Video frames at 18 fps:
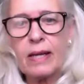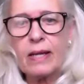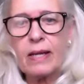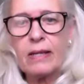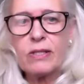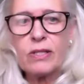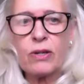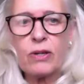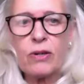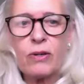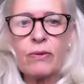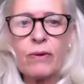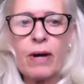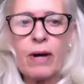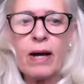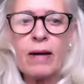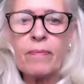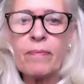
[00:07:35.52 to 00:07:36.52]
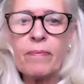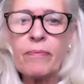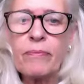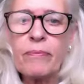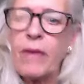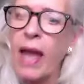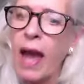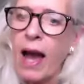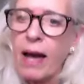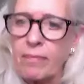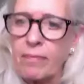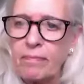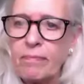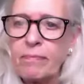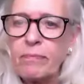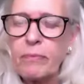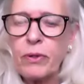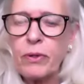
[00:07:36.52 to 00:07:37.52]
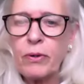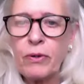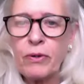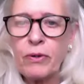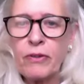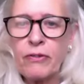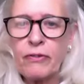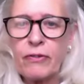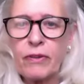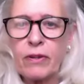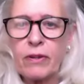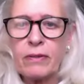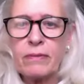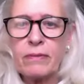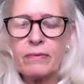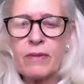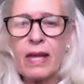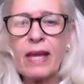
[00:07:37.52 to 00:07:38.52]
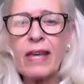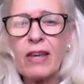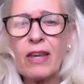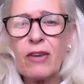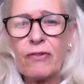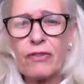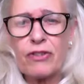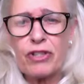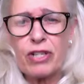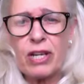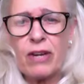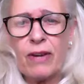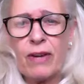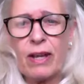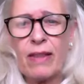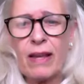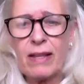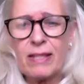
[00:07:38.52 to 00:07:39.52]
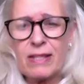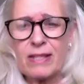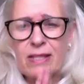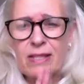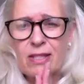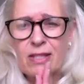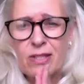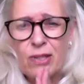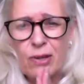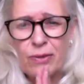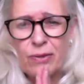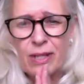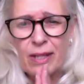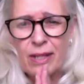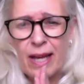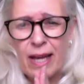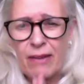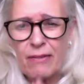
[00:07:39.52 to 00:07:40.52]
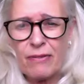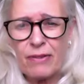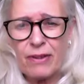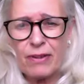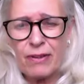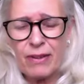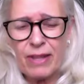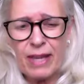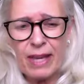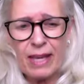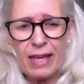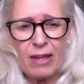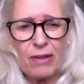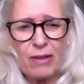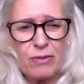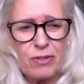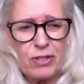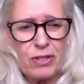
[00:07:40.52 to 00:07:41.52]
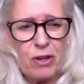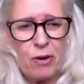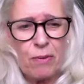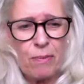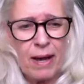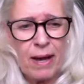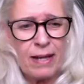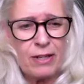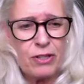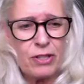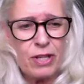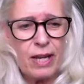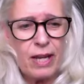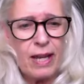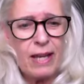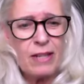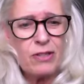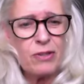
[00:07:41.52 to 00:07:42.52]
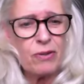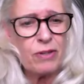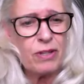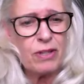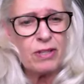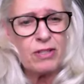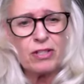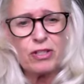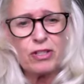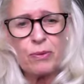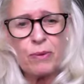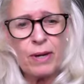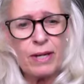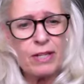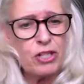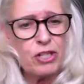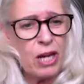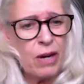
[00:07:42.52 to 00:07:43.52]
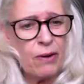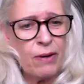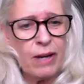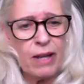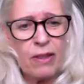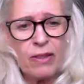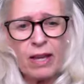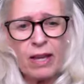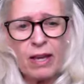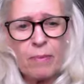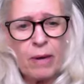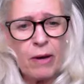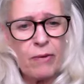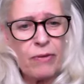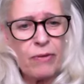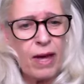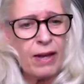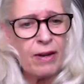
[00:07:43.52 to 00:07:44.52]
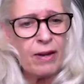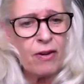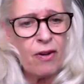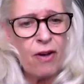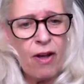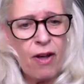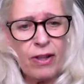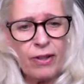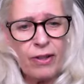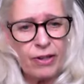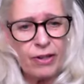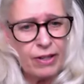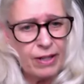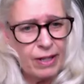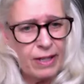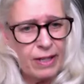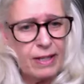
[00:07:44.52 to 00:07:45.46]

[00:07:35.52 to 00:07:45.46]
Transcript: So yeah, beautiful. Thank you for sharing. That's so delightful. Thank you so much. Dorothy, did you want to share anything about that at all, or?